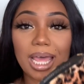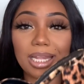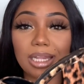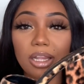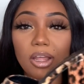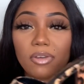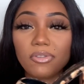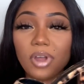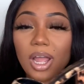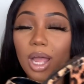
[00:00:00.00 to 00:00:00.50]
I
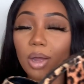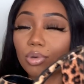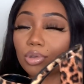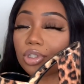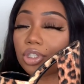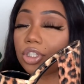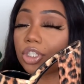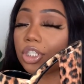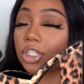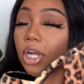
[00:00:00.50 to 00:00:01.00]
love how
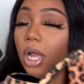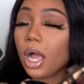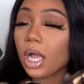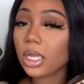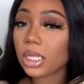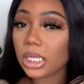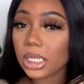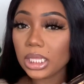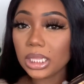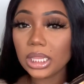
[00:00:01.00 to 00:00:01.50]

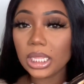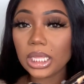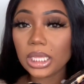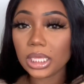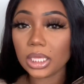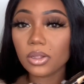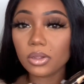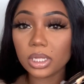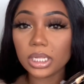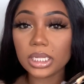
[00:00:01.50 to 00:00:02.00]
chunky the
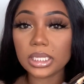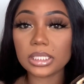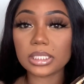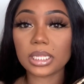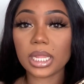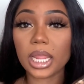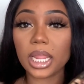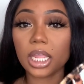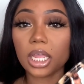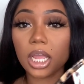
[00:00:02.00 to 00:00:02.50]
heel is,
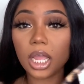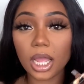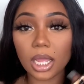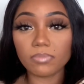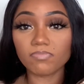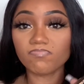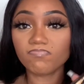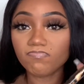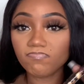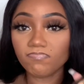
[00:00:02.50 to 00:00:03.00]
like,
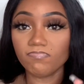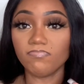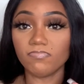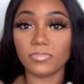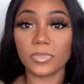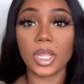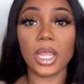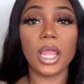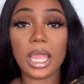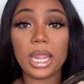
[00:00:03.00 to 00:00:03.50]

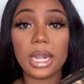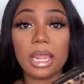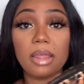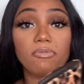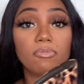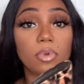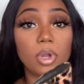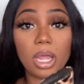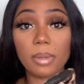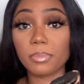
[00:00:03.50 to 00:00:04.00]
mmm. And i
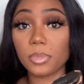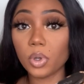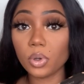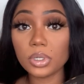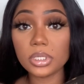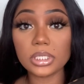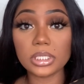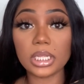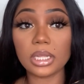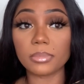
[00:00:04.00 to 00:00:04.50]
am
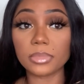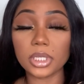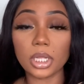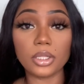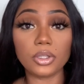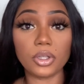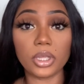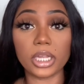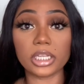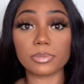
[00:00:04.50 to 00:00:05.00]
noticing, I'm
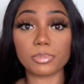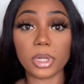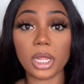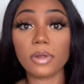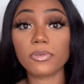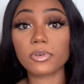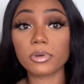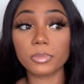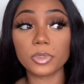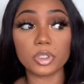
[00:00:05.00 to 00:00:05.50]
telling you guys,
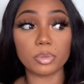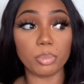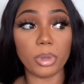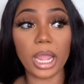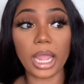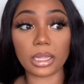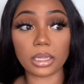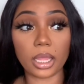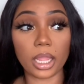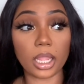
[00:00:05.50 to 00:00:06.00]
platform is
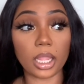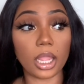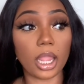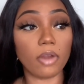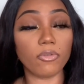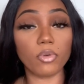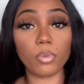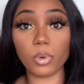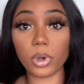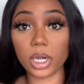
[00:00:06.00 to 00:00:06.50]
back. Like
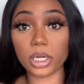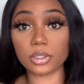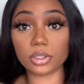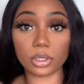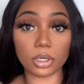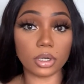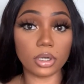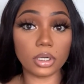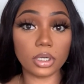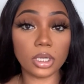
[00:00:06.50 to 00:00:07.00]
everywhere I
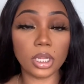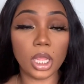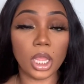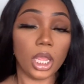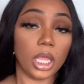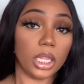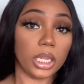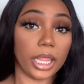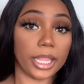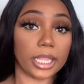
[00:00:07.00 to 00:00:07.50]
turn,
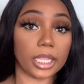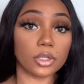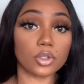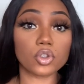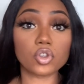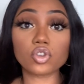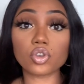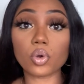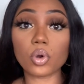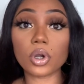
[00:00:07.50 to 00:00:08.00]
like in
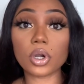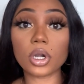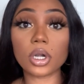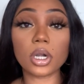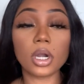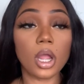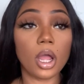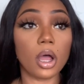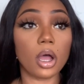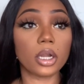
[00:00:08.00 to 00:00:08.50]

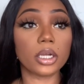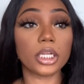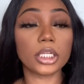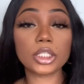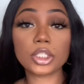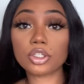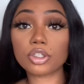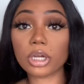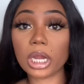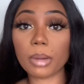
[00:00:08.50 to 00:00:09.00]
store, on
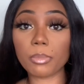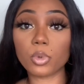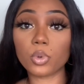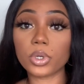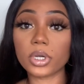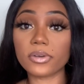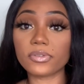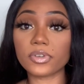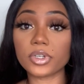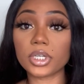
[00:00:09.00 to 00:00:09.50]
Instagram or
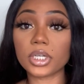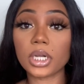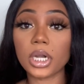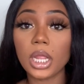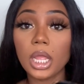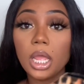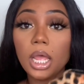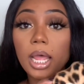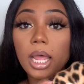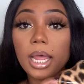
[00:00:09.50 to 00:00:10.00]
whatever,
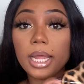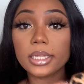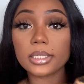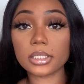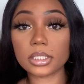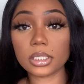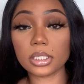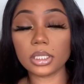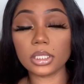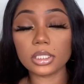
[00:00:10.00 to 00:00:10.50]
I
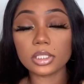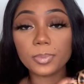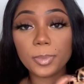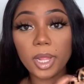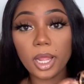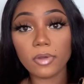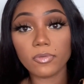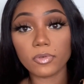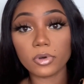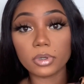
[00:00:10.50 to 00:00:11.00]
see these
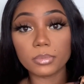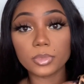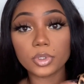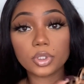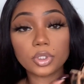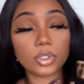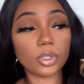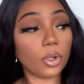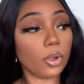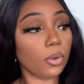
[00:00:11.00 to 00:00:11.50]

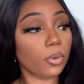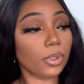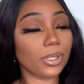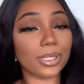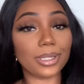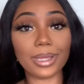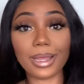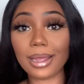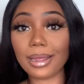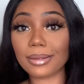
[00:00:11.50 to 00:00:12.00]
platforms. So
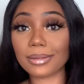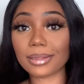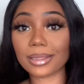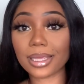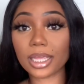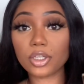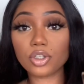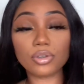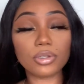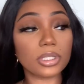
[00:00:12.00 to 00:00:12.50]
yeah,
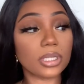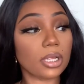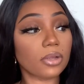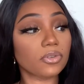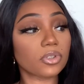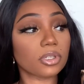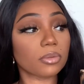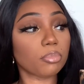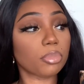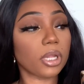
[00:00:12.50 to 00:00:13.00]
get
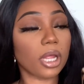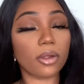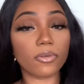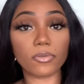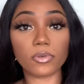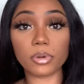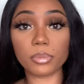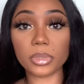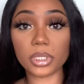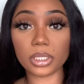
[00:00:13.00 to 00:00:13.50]
yourself some
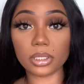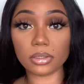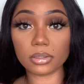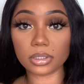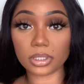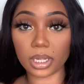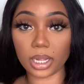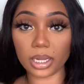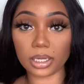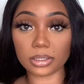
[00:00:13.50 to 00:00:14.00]
platform
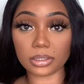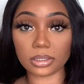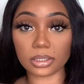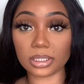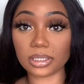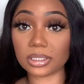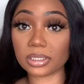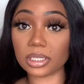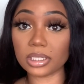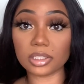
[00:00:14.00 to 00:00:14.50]
heels, guys.
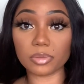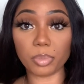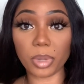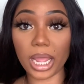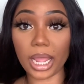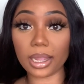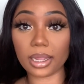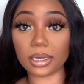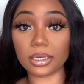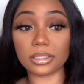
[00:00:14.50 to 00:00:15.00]
It's it's
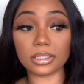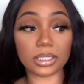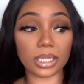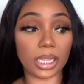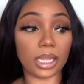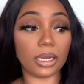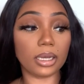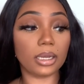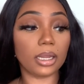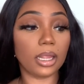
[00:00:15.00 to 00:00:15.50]
back and it's
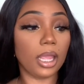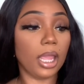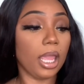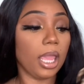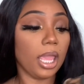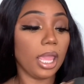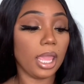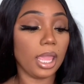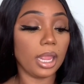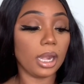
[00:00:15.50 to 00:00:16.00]
in.
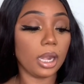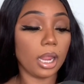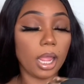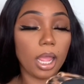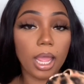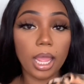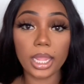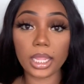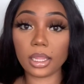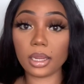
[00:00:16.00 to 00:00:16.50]
And
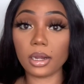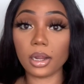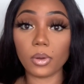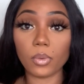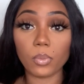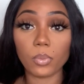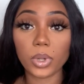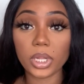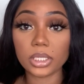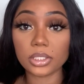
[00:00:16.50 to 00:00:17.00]
I
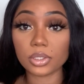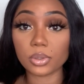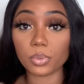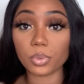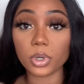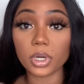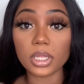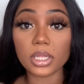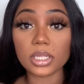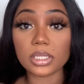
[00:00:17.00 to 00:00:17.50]
cannot wait to
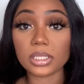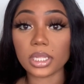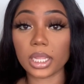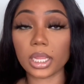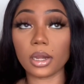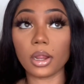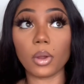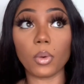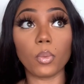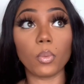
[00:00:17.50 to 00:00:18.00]
wear this. I
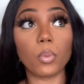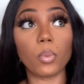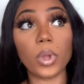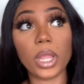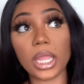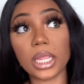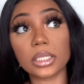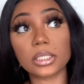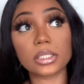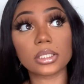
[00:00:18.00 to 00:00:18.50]
cannot
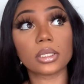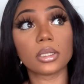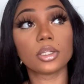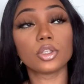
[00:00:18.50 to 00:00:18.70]
wait